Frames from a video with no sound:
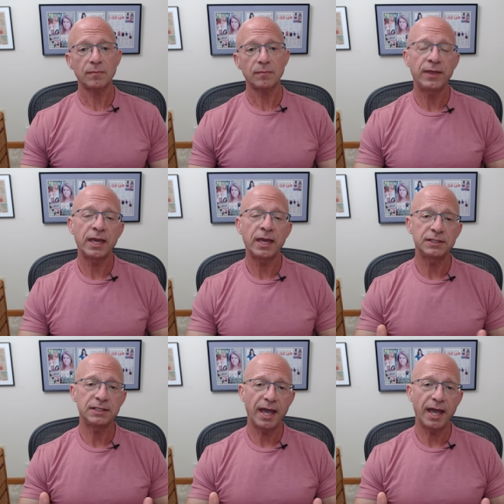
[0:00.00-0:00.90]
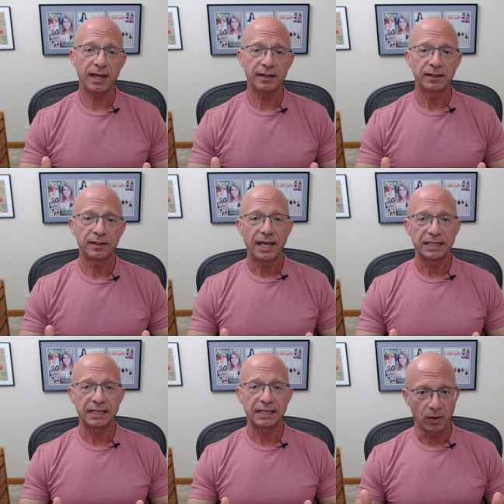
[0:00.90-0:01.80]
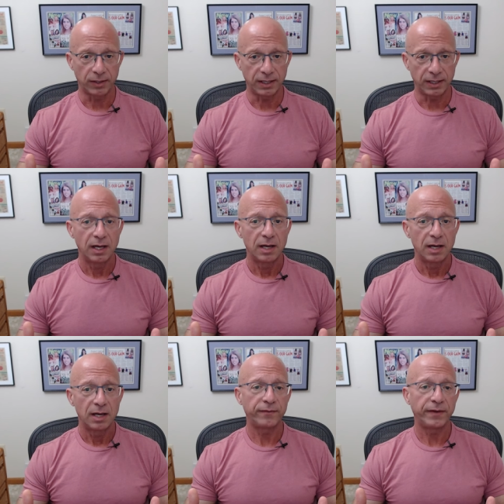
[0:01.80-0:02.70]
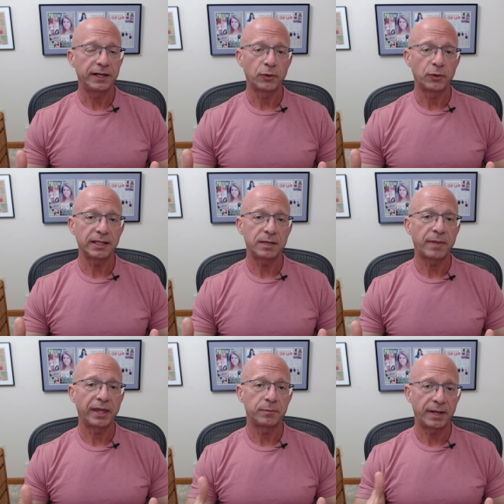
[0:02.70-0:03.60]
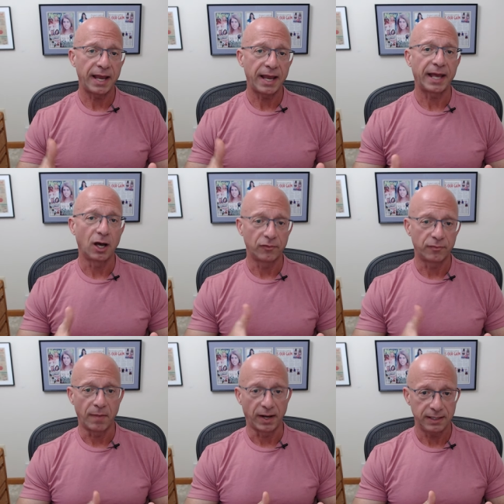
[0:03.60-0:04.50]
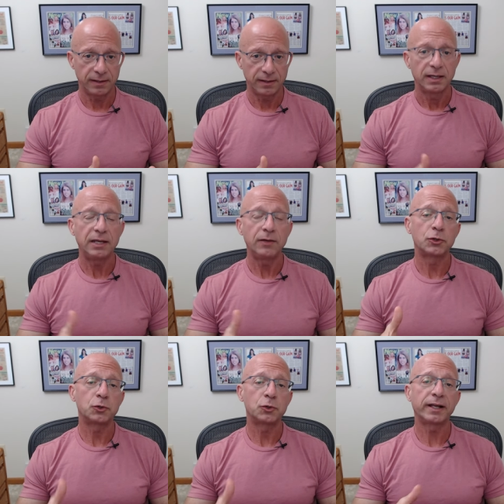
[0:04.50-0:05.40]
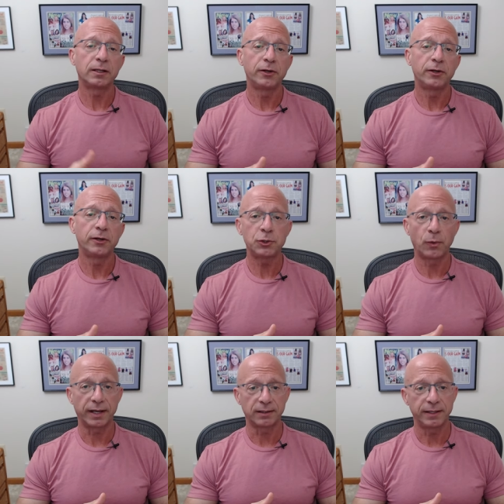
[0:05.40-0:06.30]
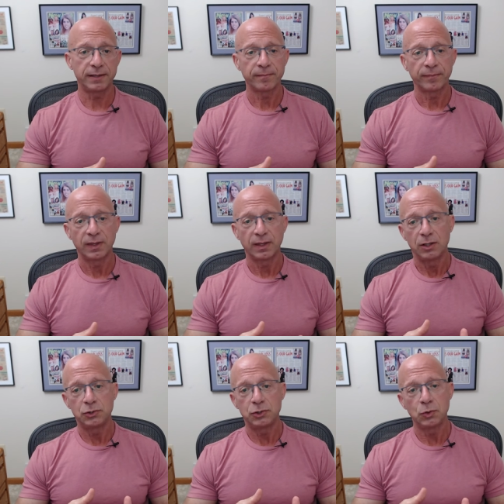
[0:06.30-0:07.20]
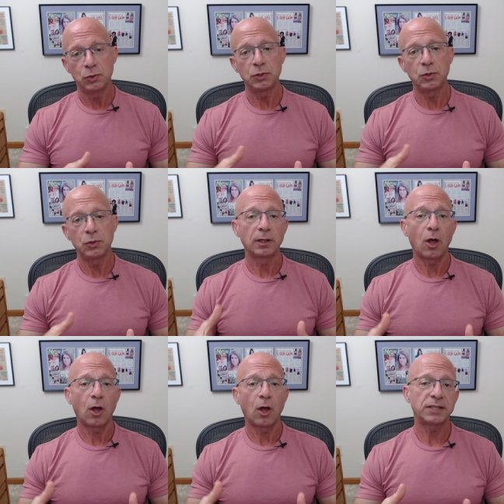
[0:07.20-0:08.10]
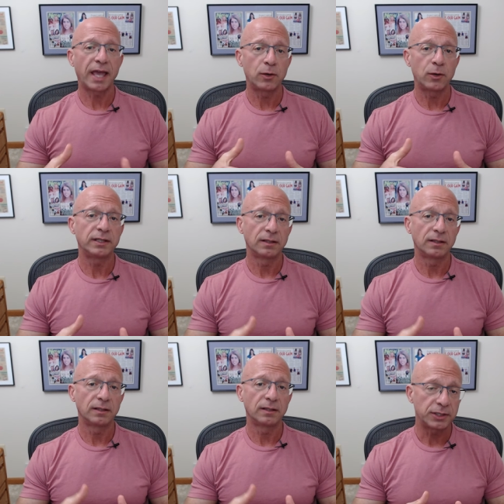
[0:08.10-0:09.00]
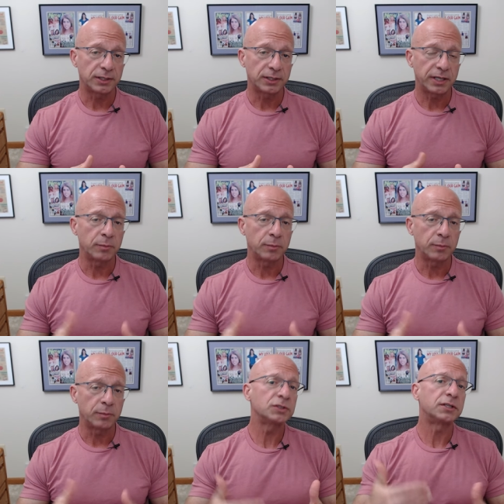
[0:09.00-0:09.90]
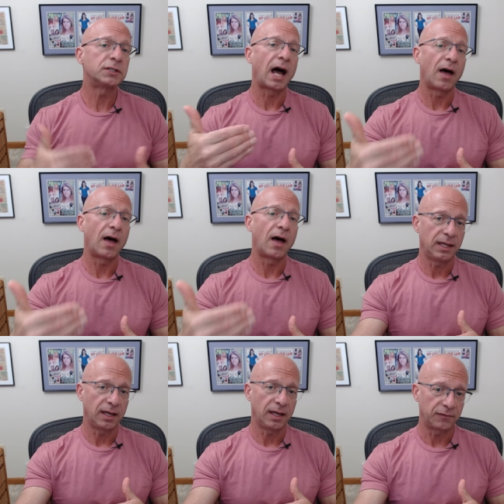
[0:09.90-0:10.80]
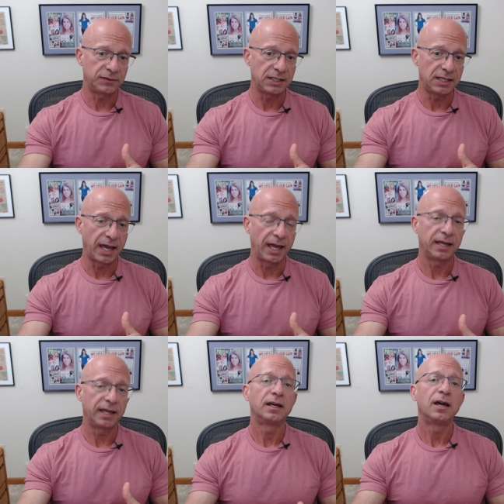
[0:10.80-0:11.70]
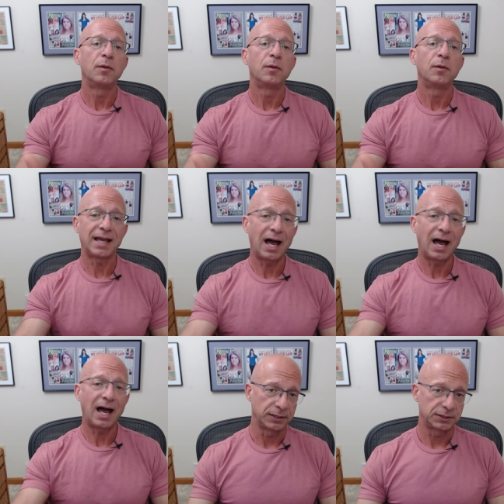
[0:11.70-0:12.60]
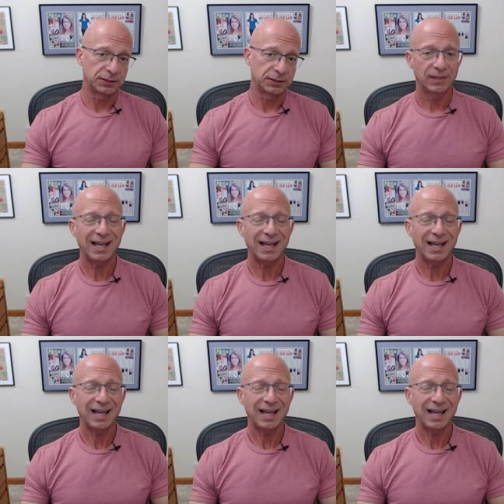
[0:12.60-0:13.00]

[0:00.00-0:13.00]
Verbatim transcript: And the FDA is a monkey motivated greatly by the banana of money, either directly or indirectly, due to the laws and regulations imposed on the FDA by Congress.